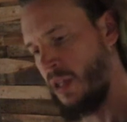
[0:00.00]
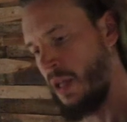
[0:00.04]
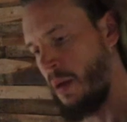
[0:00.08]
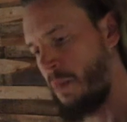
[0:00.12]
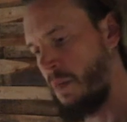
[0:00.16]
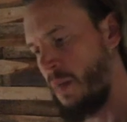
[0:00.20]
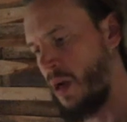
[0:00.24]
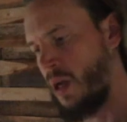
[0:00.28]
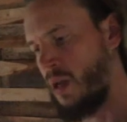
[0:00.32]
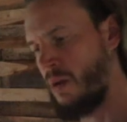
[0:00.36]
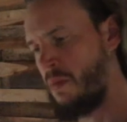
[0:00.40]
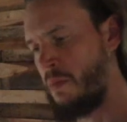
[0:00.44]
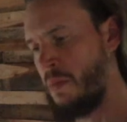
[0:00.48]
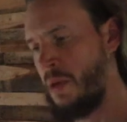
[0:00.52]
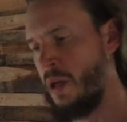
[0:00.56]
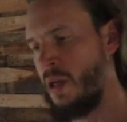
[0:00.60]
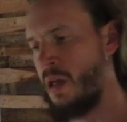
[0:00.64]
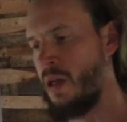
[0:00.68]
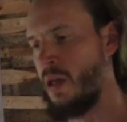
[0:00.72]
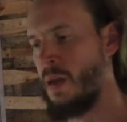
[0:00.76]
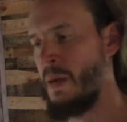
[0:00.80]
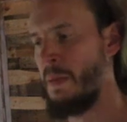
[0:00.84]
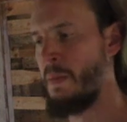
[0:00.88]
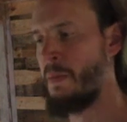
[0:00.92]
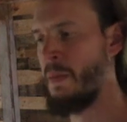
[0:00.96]
that might
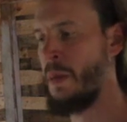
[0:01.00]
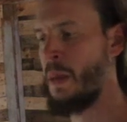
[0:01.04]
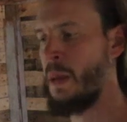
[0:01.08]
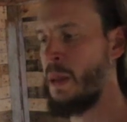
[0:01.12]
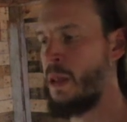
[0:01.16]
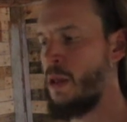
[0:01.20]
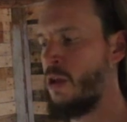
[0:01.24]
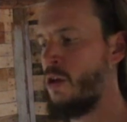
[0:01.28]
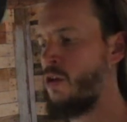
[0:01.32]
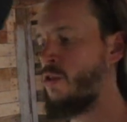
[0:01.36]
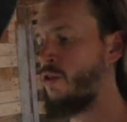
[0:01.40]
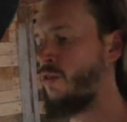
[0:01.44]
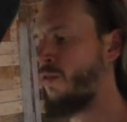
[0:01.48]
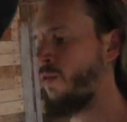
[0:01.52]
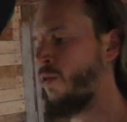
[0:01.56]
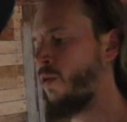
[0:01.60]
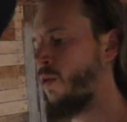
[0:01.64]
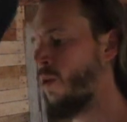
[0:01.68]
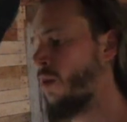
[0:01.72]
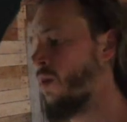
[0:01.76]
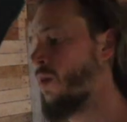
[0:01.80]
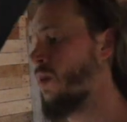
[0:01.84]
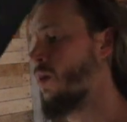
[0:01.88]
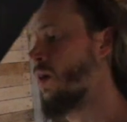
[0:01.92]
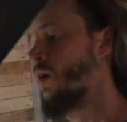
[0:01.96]
be
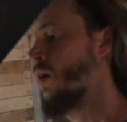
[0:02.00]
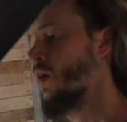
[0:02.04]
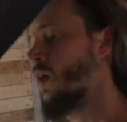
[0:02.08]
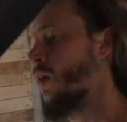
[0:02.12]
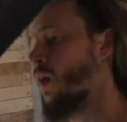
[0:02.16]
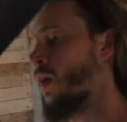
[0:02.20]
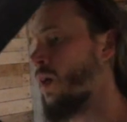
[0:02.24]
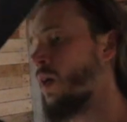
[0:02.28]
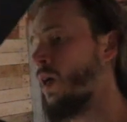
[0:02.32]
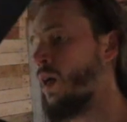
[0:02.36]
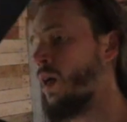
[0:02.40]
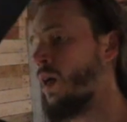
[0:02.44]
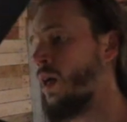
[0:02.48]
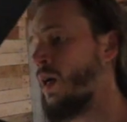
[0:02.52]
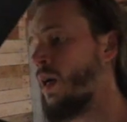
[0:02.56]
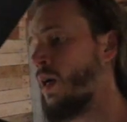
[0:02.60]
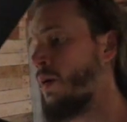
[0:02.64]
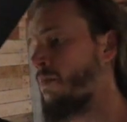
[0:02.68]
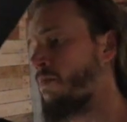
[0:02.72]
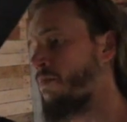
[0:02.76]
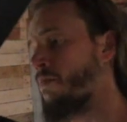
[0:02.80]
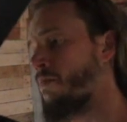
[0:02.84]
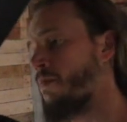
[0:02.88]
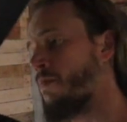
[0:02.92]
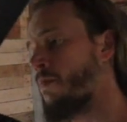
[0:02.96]
useful.
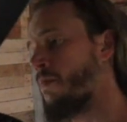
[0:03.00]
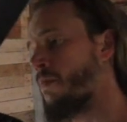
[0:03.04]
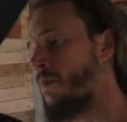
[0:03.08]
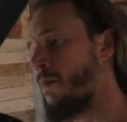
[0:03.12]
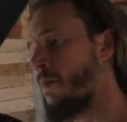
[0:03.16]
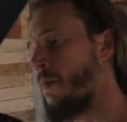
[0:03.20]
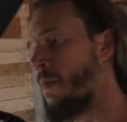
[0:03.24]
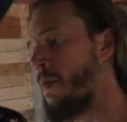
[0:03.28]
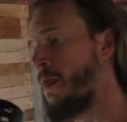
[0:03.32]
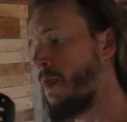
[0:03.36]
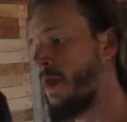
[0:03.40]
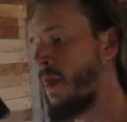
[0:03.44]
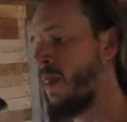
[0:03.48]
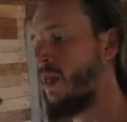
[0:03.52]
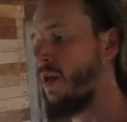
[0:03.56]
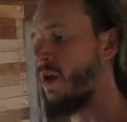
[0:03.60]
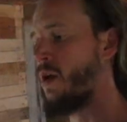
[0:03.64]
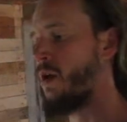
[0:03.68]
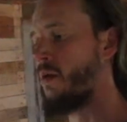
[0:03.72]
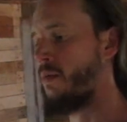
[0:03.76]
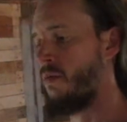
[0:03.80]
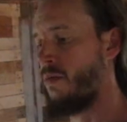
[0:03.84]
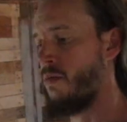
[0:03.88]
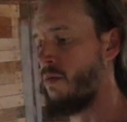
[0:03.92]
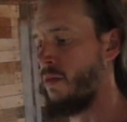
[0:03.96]

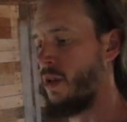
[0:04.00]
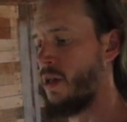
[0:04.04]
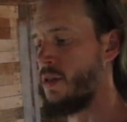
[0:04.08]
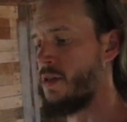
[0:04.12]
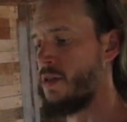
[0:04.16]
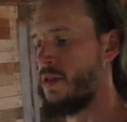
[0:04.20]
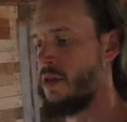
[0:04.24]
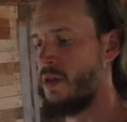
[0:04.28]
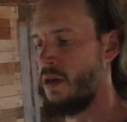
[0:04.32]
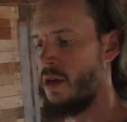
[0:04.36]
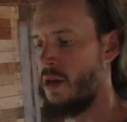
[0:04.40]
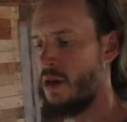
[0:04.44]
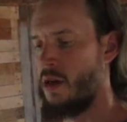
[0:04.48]
Yeah, let's